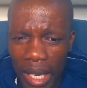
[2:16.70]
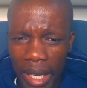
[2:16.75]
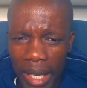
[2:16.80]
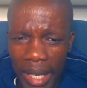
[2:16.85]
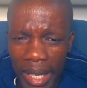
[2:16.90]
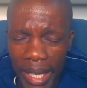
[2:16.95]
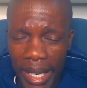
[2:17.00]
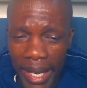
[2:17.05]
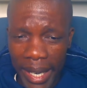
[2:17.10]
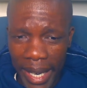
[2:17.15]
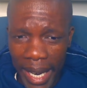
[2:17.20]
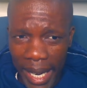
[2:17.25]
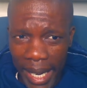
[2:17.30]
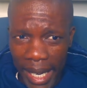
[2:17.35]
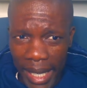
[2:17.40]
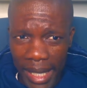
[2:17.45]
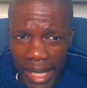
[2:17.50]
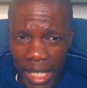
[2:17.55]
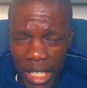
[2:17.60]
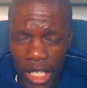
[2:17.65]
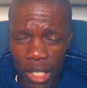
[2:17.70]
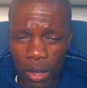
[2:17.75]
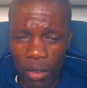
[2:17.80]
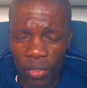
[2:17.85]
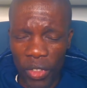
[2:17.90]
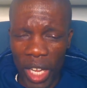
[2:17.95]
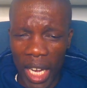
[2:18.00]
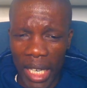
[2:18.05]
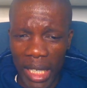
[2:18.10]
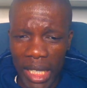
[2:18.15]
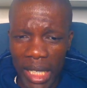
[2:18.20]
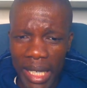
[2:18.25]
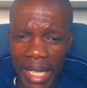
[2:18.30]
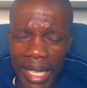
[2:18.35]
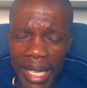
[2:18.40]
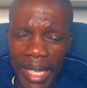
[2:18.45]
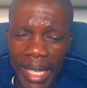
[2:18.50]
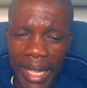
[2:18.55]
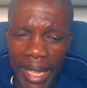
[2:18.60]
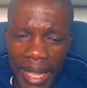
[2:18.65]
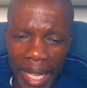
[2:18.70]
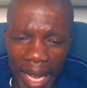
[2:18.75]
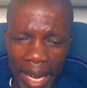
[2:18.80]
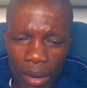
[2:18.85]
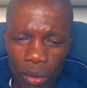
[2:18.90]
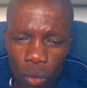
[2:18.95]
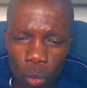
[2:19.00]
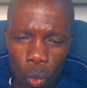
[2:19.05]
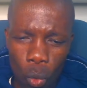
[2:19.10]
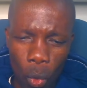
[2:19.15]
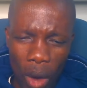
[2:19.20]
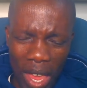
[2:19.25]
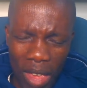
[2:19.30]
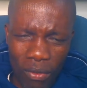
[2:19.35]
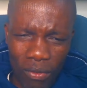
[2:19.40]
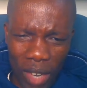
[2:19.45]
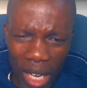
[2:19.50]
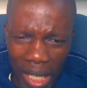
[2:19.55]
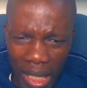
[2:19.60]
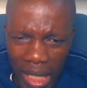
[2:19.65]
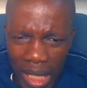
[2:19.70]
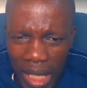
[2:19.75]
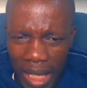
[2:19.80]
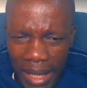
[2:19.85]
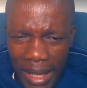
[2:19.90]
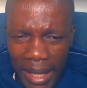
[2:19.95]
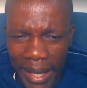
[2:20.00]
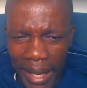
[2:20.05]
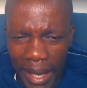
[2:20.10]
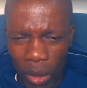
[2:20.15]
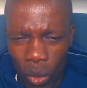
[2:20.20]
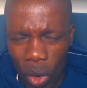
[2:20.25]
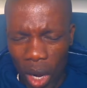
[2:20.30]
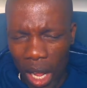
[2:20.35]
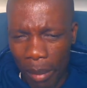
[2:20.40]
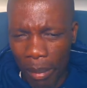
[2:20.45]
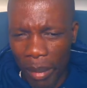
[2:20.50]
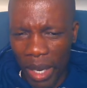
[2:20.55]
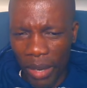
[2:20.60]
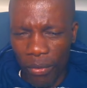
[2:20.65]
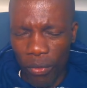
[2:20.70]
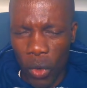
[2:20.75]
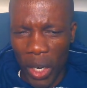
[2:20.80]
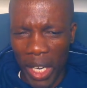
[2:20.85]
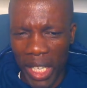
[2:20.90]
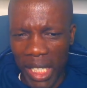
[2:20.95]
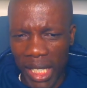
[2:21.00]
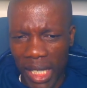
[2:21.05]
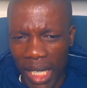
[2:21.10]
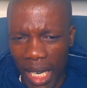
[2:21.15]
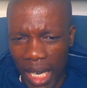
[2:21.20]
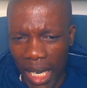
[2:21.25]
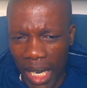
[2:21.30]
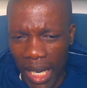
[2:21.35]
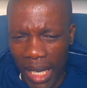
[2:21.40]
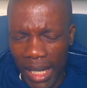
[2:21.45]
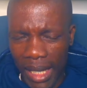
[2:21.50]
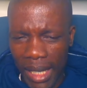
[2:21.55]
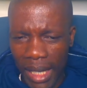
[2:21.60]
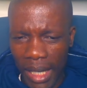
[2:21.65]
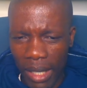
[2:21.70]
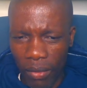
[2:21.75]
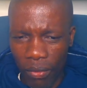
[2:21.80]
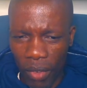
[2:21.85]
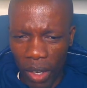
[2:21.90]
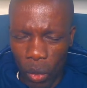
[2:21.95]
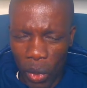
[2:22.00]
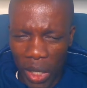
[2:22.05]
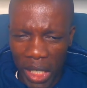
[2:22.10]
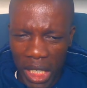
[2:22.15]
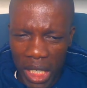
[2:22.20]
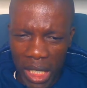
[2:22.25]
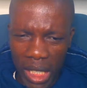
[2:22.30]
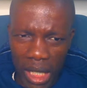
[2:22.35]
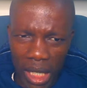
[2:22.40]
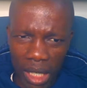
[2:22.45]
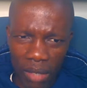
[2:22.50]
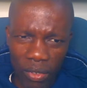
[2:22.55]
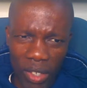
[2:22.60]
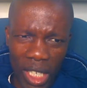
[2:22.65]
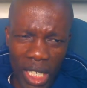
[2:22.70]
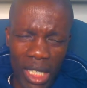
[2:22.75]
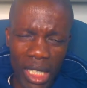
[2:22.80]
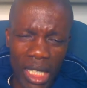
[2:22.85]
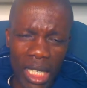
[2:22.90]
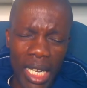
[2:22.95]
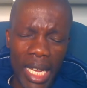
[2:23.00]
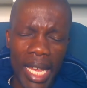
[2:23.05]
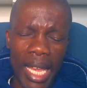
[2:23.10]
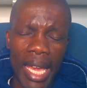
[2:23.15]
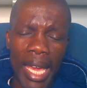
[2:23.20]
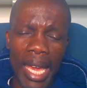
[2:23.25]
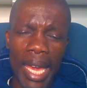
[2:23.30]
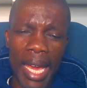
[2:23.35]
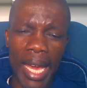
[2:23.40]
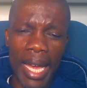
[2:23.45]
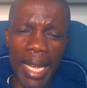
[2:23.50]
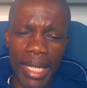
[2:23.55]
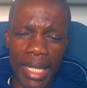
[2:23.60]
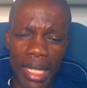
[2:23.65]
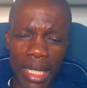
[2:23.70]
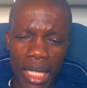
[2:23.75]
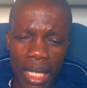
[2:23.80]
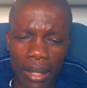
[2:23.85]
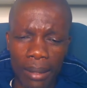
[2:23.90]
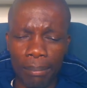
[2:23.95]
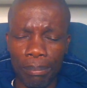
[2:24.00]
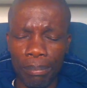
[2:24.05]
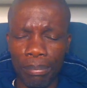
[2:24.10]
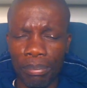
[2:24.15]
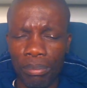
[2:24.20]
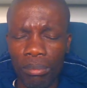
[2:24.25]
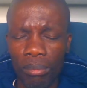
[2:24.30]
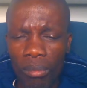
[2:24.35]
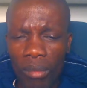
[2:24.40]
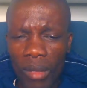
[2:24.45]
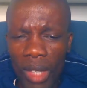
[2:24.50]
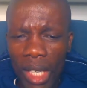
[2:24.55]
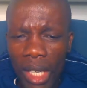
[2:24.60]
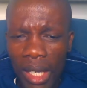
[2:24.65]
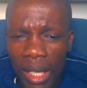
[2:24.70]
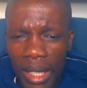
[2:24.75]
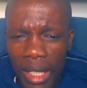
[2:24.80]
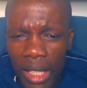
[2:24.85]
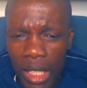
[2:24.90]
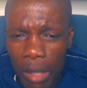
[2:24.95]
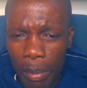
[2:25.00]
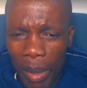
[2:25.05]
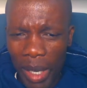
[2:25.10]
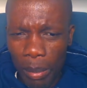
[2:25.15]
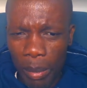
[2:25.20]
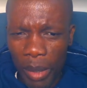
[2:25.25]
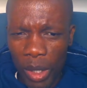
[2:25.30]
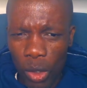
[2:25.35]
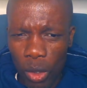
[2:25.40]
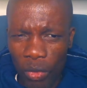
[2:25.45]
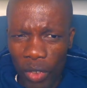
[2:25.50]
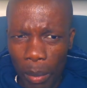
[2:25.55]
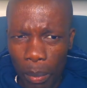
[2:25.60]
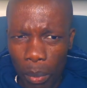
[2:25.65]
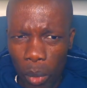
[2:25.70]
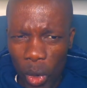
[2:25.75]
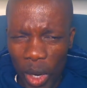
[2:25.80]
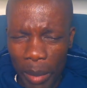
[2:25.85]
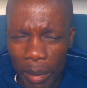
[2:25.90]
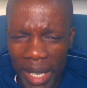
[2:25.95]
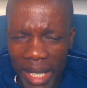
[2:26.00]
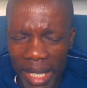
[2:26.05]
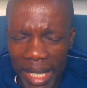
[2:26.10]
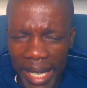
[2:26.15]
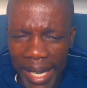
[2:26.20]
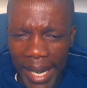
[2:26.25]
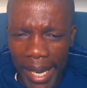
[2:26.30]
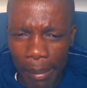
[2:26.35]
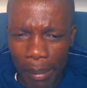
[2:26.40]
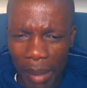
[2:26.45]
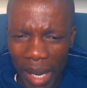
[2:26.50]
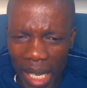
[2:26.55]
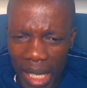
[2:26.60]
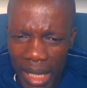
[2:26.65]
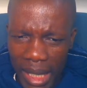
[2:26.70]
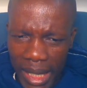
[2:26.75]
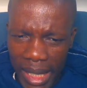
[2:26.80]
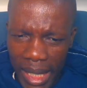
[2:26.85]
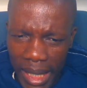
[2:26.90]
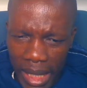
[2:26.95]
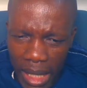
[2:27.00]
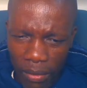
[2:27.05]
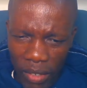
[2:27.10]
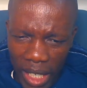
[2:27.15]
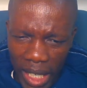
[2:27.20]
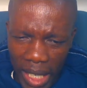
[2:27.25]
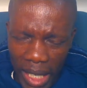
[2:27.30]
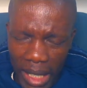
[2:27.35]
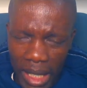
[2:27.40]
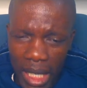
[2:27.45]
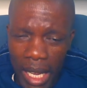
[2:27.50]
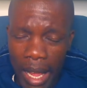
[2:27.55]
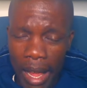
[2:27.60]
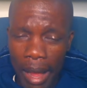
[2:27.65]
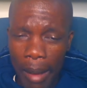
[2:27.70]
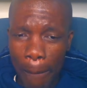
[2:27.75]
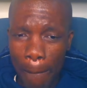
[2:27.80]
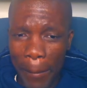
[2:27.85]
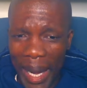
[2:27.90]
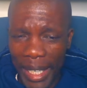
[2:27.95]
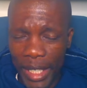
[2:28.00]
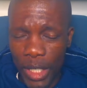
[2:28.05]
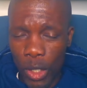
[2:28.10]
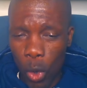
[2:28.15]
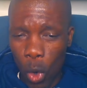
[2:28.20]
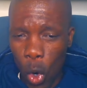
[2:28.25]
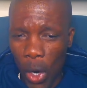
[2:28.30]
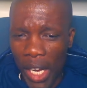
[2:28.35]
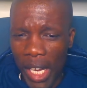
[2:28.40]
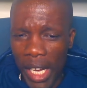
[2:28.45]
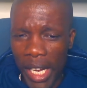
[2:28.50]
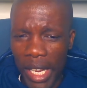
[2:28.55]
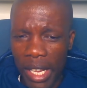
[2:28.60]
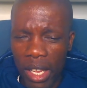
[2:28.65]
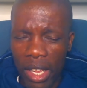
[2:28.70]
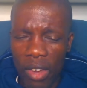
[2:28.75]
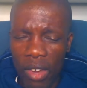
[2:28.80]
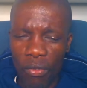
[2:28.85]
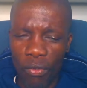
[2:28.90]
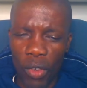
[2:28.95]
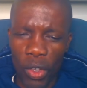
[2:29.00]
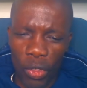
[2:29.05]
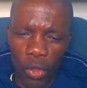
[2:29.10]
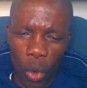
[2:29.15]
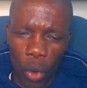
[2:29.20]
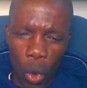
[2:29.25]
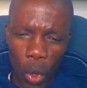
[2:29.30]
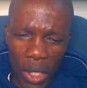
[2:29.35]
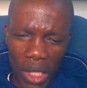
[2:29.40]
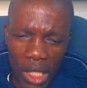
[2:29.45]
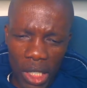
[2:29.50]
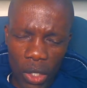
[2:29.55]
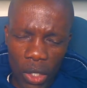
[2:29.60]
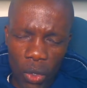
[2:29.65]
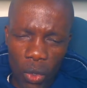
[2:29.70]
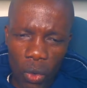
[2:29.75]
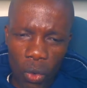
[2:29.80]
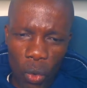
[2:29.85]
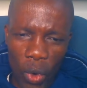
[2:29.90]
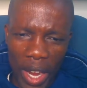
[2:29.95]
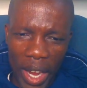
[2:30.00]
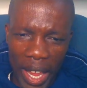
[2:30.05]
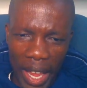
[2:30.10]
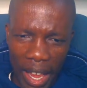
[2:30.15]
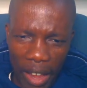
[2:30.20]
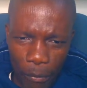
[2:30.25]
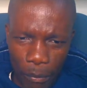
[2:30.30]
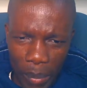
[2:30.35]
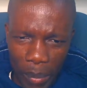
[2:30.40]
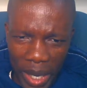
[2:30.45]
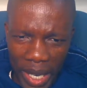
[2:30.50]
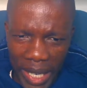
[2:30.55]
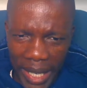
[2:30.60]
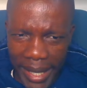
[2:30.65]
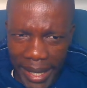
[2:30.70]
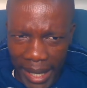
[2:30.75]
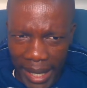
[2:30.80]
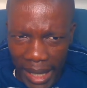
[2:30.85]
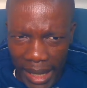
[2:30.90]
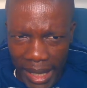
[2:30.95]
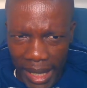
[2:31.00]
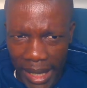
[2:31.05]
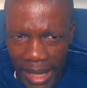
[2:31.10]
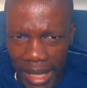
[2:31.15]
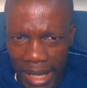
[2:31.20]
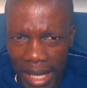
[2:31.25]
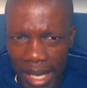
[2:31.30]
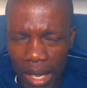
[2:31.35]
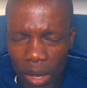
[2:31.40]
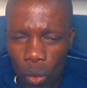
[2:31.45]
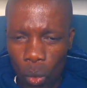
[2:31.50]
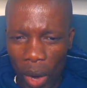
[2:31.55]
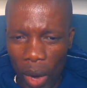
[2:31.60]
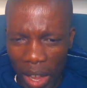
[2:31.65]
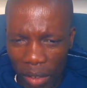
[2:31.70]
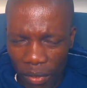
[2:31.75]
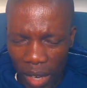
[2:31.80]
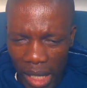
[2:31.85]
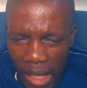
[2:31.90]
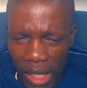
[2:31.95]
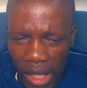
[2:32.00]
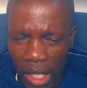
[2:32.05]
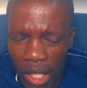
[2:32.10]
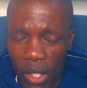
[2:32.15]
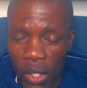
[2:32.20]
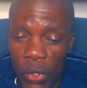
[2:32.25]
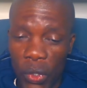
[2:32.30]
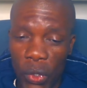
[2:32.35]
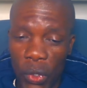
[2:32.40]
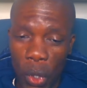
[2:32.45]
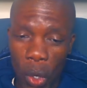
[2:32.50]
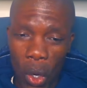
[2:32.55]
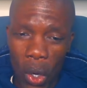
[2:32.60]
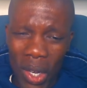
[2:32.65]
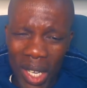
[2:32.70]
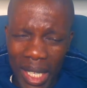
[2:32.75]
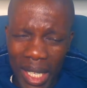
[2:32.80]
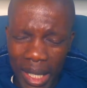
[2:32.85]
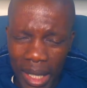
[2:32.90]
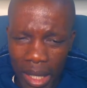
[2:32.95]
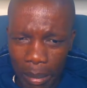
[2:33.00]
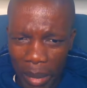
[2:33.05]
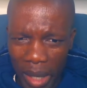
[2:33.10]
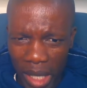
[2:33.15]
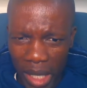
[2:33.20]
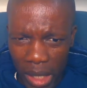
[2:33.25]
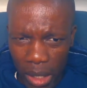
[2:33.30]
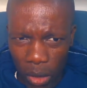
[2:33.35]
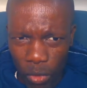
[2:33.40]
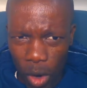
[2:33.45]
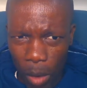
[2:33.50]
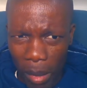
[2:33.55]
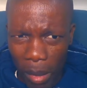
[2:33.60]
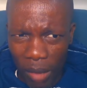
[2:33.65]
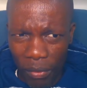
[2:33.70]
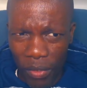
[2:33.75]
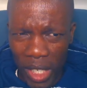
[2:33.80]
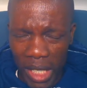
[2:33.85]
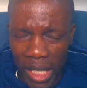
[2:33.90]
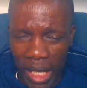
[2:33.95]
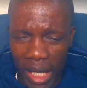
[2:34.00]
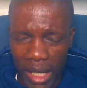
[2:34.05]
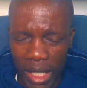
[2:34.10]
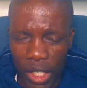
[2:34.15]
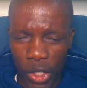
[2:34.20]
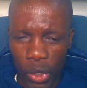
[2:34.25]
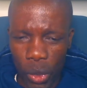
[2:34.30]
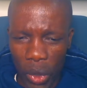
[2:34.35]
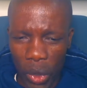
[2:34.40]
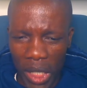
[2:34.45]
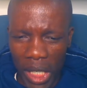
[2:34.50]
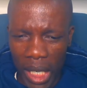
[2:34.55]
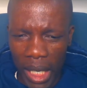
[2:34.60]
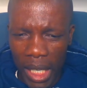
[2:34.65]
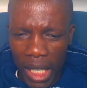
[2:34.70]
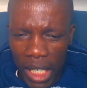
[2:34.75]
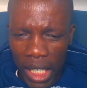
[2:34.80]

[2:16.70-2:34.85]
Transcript: in realization of that, then waived the requirement for a SACA evaluation certificate and the Department of Employment and Labor certificate, but only for those who have been granted waivers. So the Minister of Home Affairs, that is Dr.